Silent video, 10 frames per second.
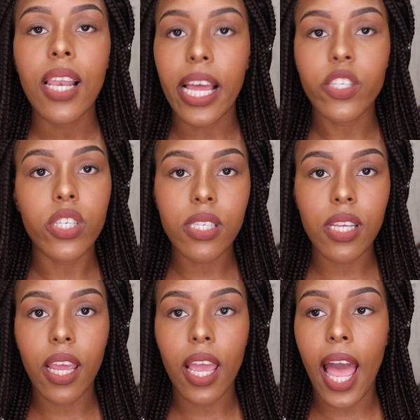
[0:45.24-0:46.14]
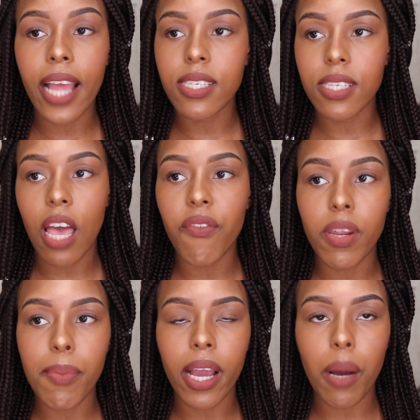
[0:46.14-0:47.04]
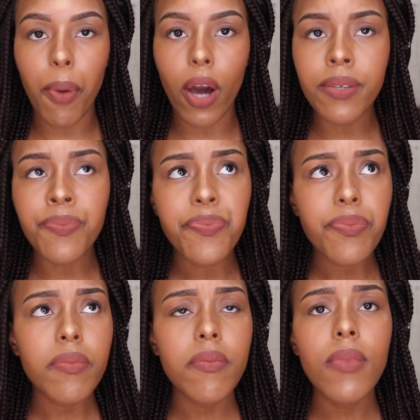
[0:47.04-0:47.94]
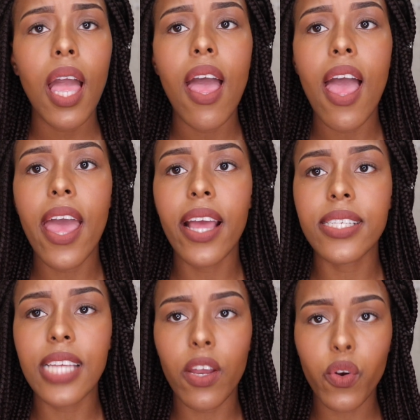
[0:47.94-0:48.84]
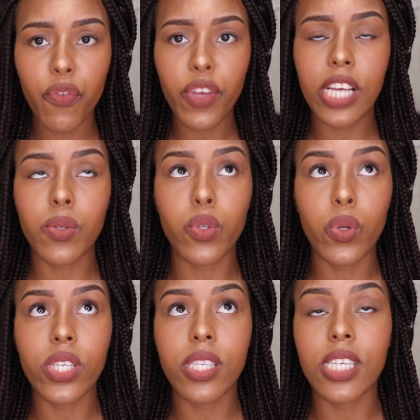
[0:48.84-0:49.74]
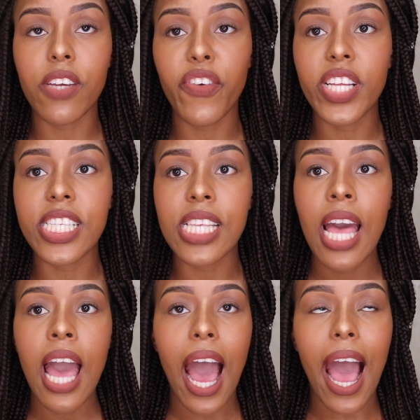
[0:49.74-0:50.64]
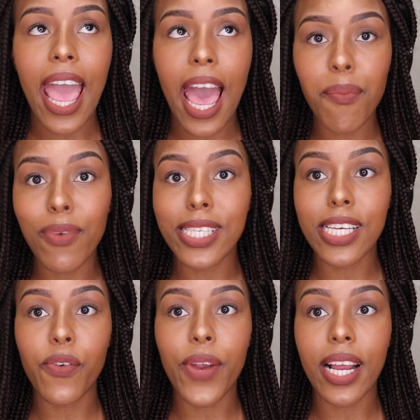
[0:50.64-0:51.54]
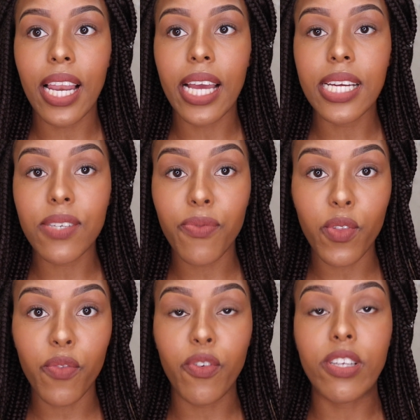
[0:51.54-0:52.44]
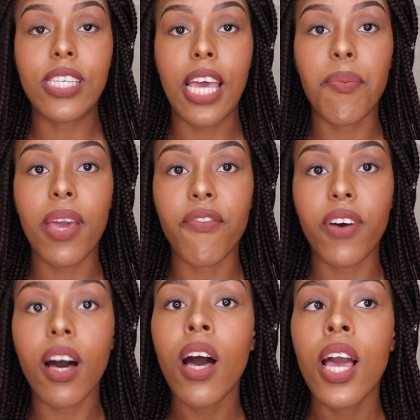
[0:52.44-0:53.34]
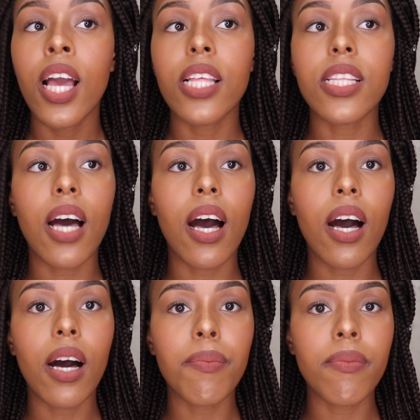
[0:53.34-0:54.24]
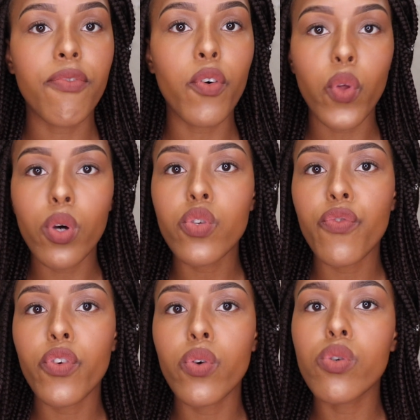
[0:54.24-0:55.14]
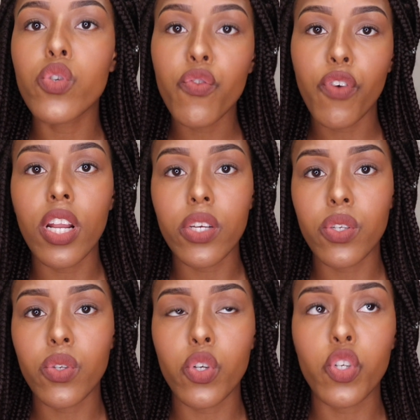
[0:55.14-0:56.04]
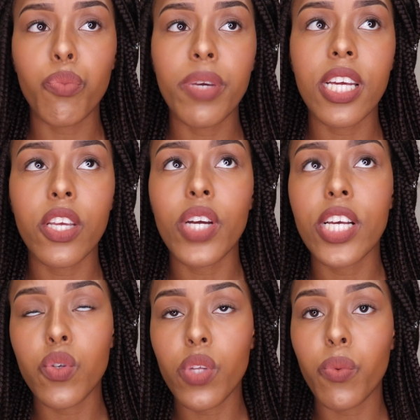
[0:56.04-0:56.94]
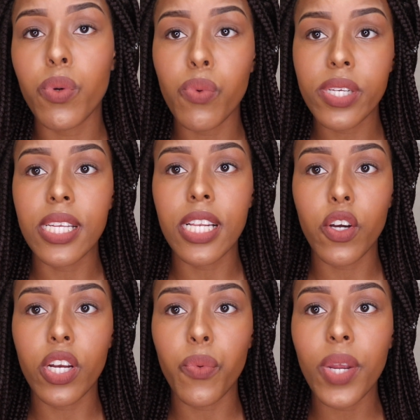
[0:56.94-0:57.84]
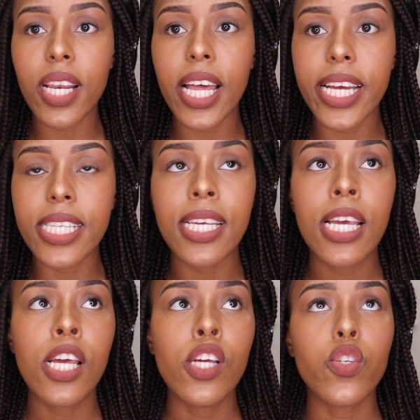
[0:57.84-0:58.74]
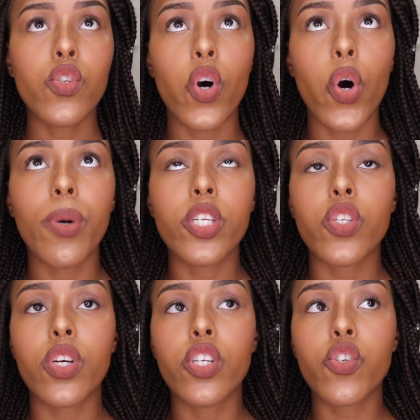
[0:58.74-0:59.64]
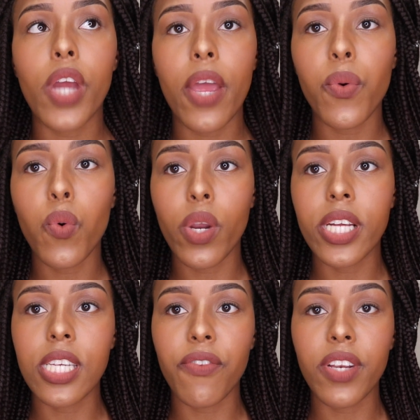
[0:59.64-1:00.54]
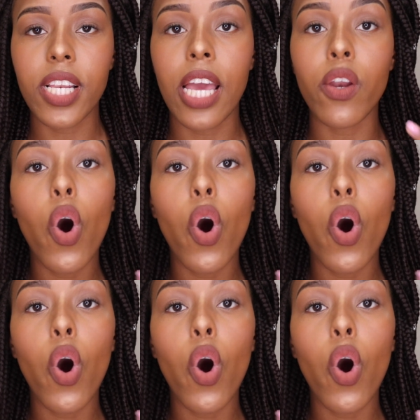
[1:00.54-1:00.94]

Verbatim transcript: like just today I didn't have any makeup on. And I don't know if you guys will notice the difference. I am using a ring light for the first time ever. Um, for those of you who do follow us on social media, you guys know that we recently got a ring light. So we're just gonna try recording differently and